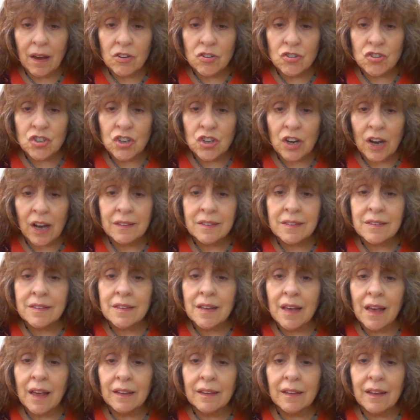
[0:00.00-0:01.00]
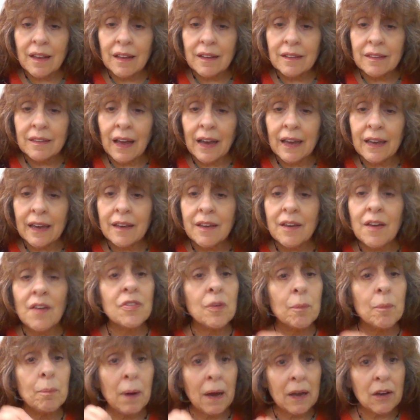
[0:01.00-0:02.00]
just like
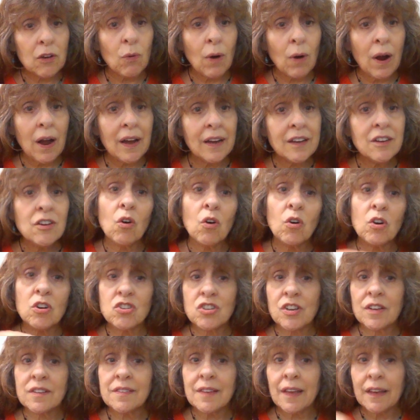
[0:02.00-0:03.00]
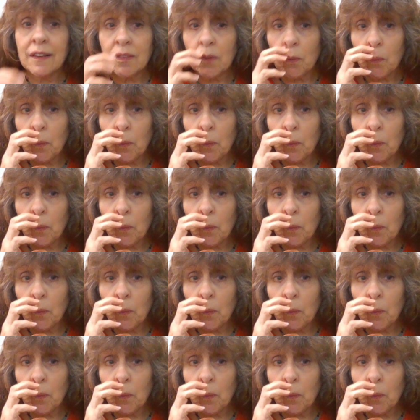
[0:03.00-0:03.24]
the bike ride or just like the